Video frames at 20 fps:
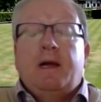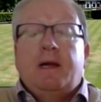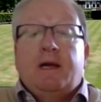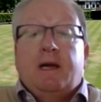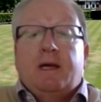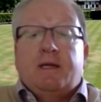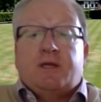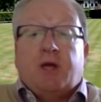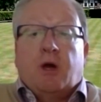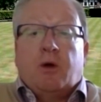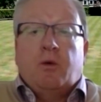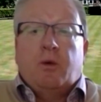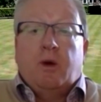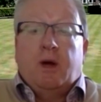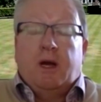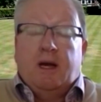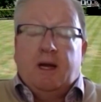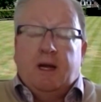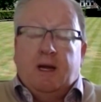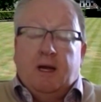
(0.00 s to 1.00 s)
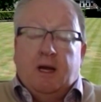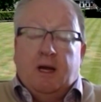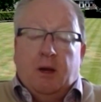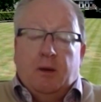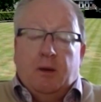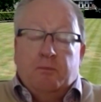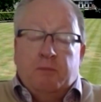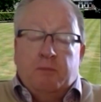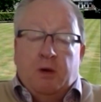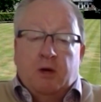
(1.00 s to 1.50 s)
So
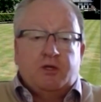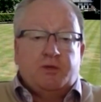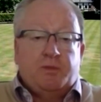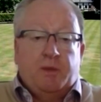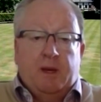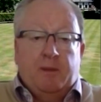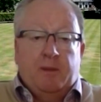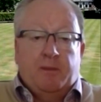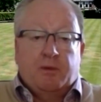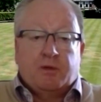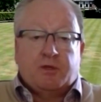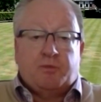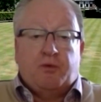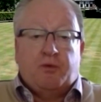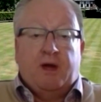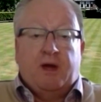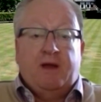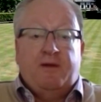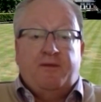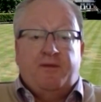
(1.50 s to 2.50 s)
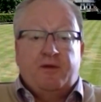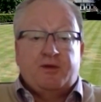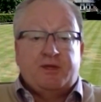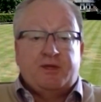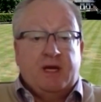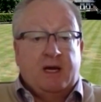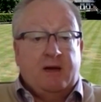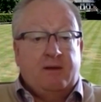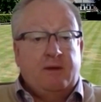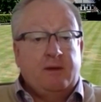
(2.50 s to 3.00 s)
most people spray
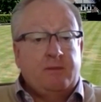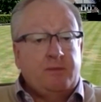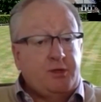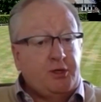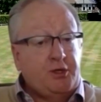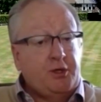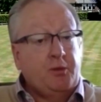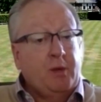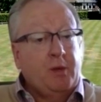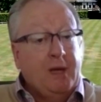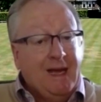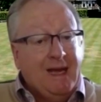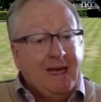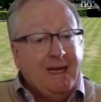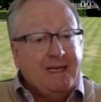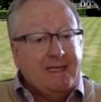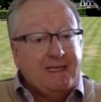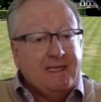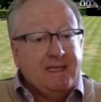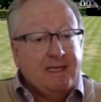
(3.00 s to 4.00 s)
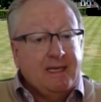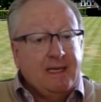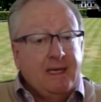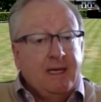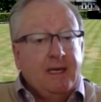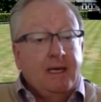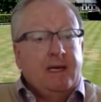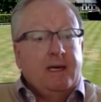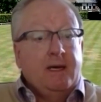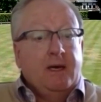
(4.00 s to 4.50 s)
fusarium too late
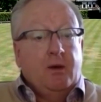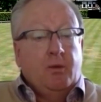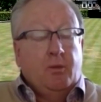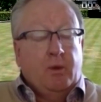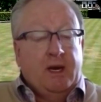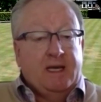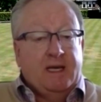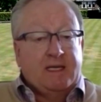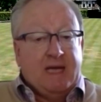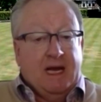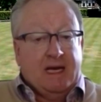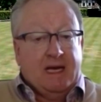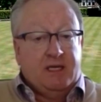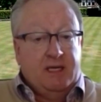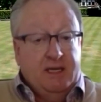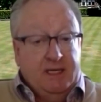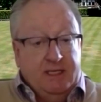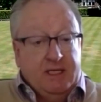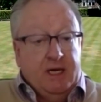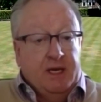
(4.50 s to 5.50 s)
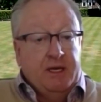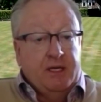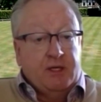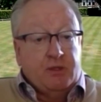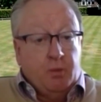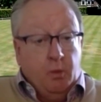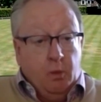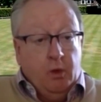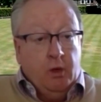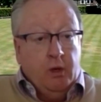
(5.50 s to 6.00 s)
when it's actually done its
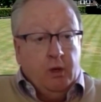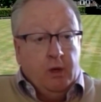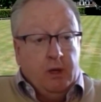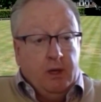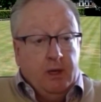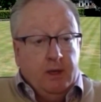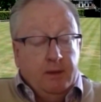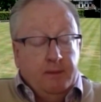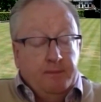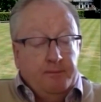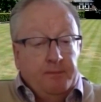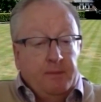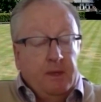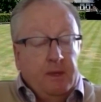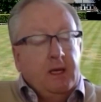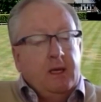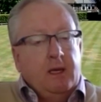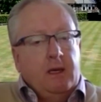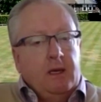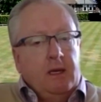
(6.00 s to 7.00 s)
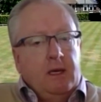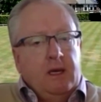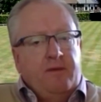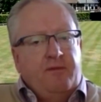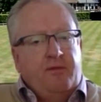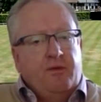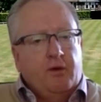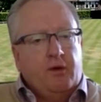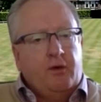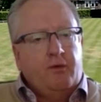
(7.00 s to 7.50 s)
work. If
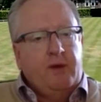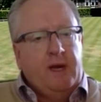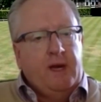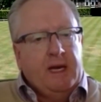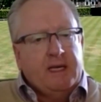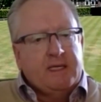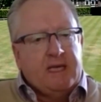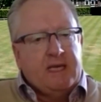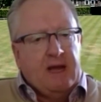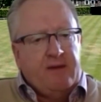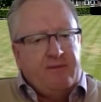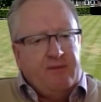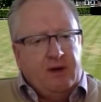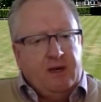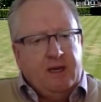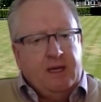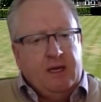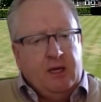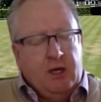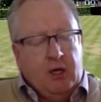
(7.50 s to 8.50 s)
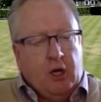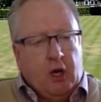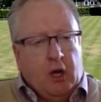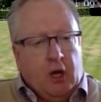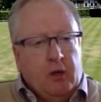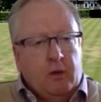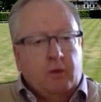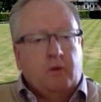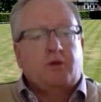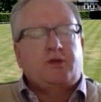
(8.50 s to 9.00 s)
your green is heavily
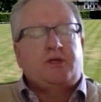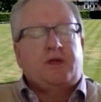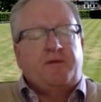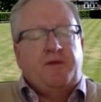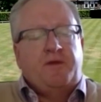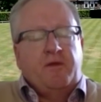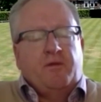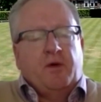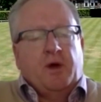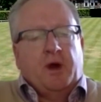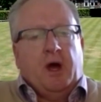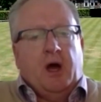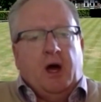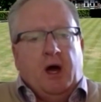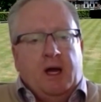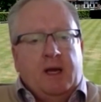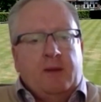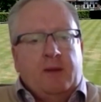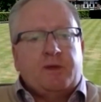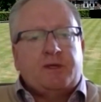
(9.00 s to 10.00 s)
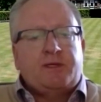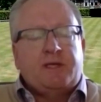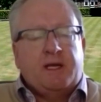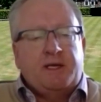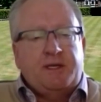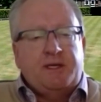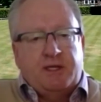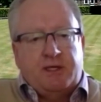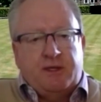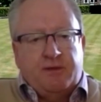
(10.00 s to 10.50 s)
enclosed, if you've got a high
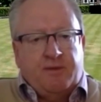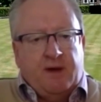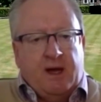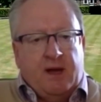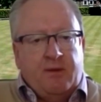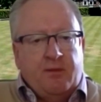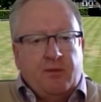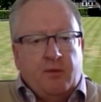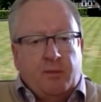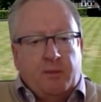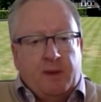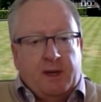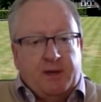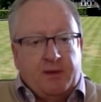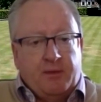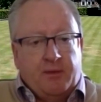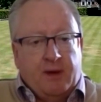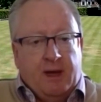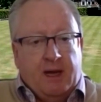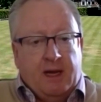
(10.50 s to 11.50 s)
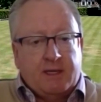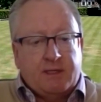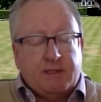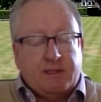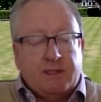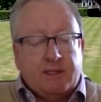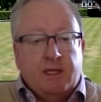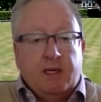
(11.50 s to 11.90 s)
percentage of annual meadowgrass,